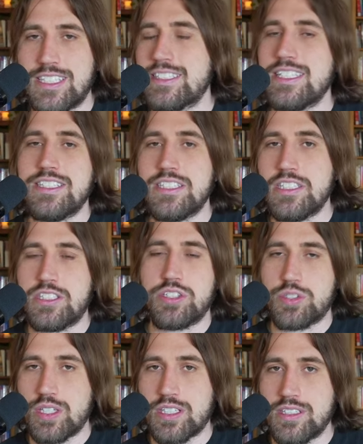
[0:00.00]
It's easy to
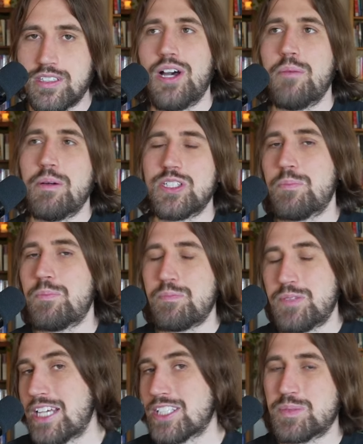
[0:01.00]
trick a bunch of
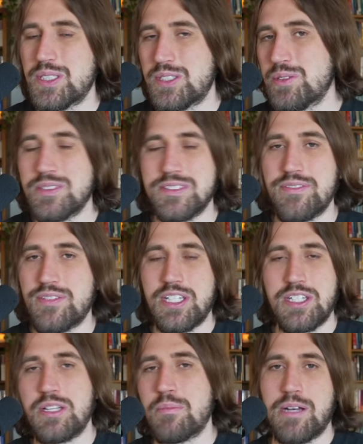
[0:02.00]
desperate dudes living
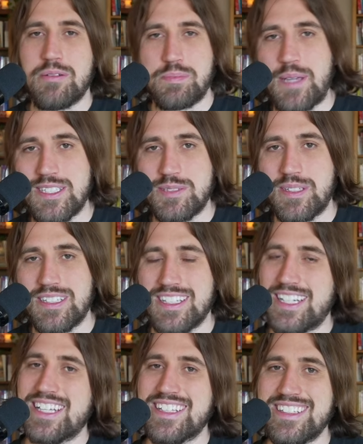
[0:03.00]
in their mom's basement.
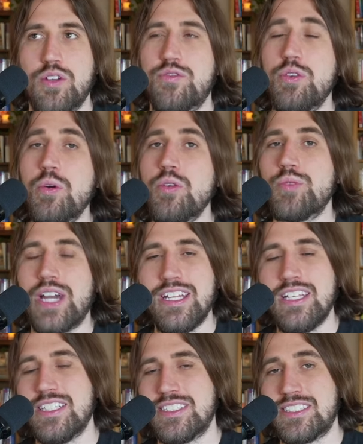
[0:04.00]
Like, if you are
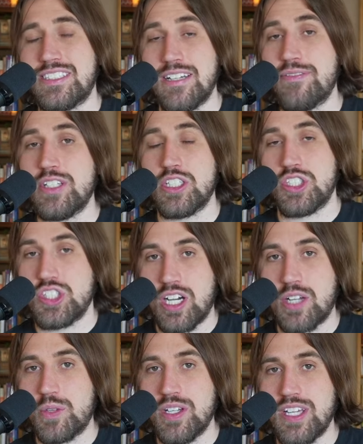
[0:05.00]
writing stuff in a
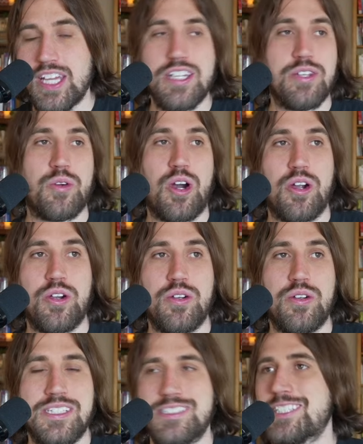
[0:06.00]
genre and you aren't
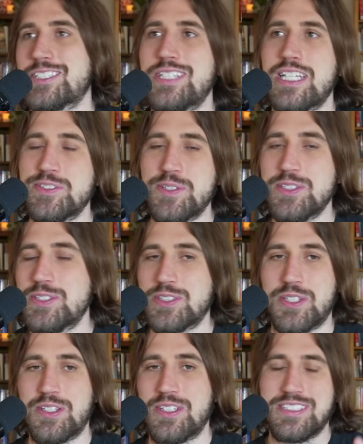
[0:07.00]
successful, this is
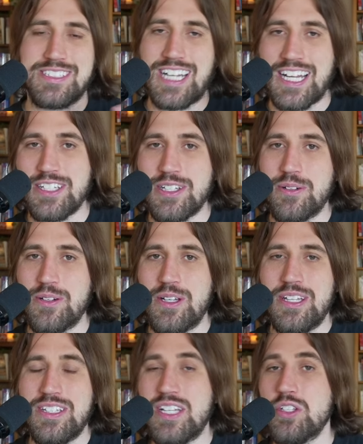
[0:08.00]
a, a side note,
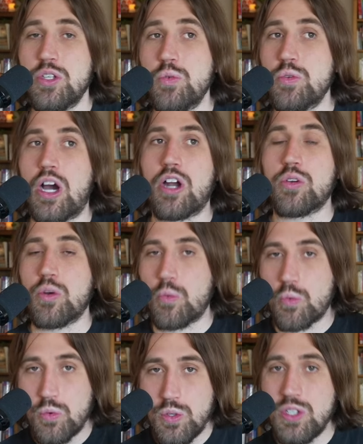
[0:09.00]
then you are
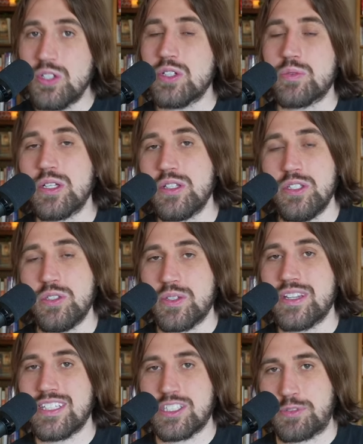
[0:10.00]
really, really
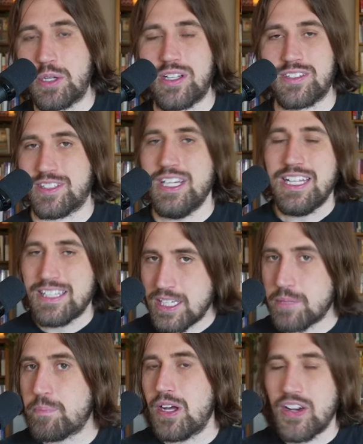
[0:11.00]
doing things wrong.
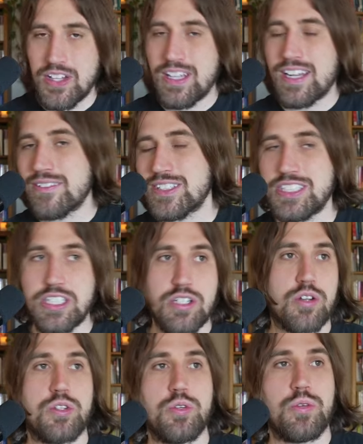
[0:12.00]
Like a lot of us here
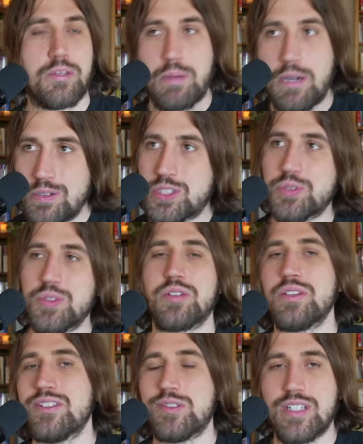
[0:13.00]
are doing poetry or
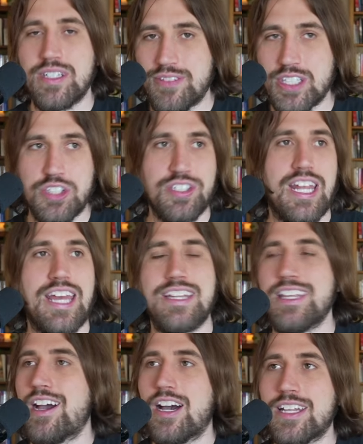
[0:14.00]
literary fiction, and
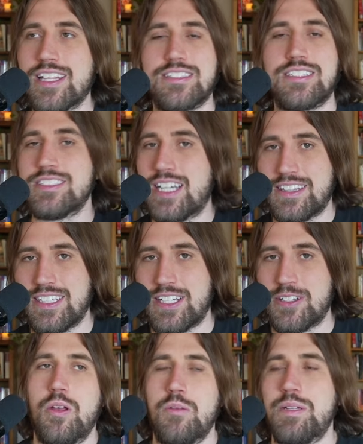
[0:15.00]
the audience is not
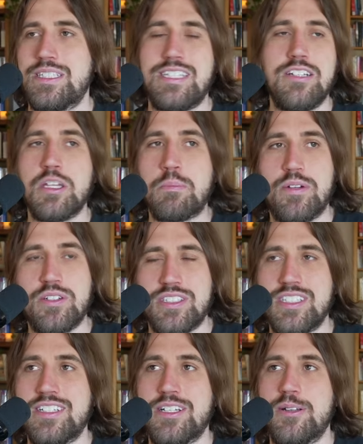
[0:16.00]
there. But selling books
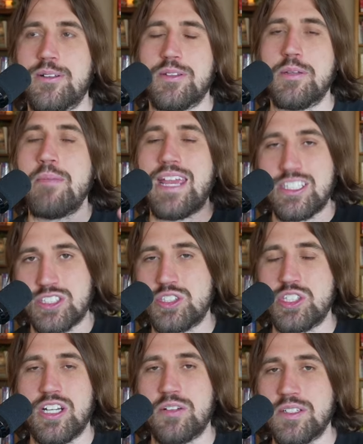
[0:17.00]
in the major
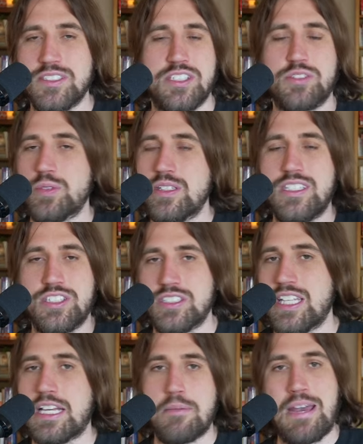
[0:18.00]
genres is really just
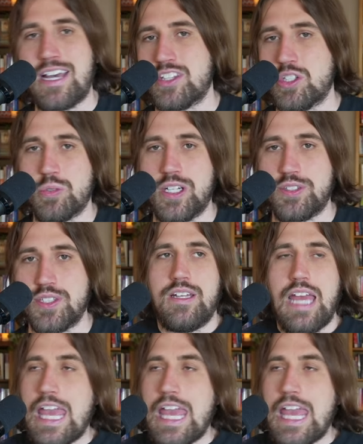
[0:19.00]
like a math equation.